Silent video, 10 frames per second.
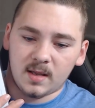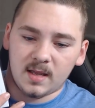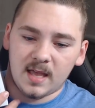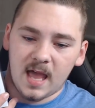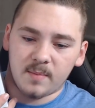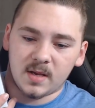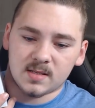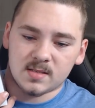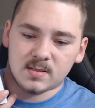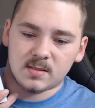
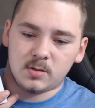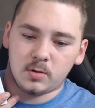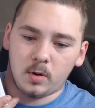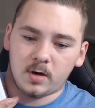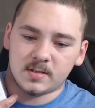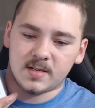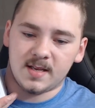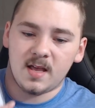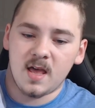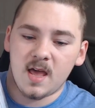Gamex
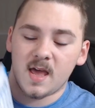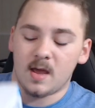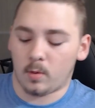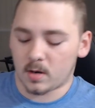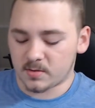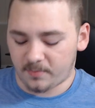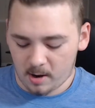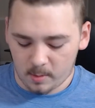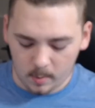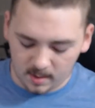200T. It works
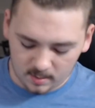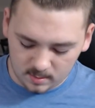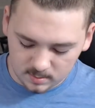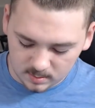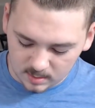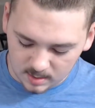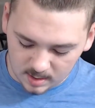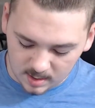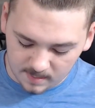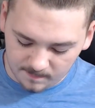very well,
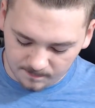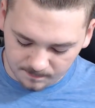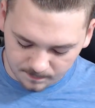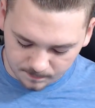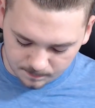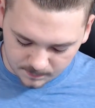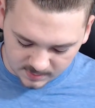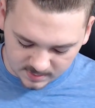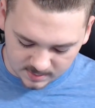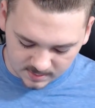
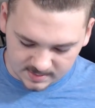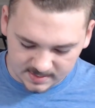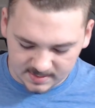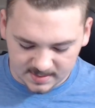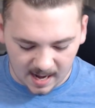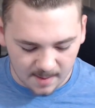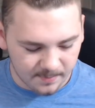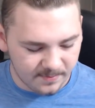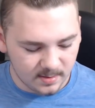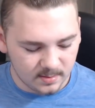but the top
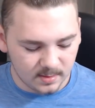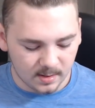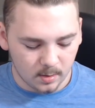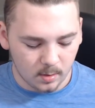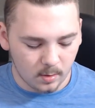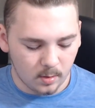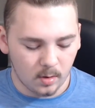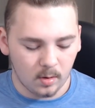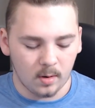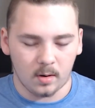of it, like
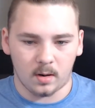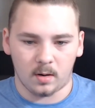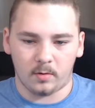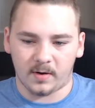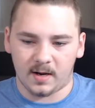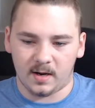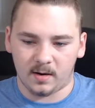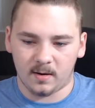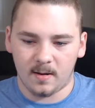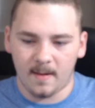over here,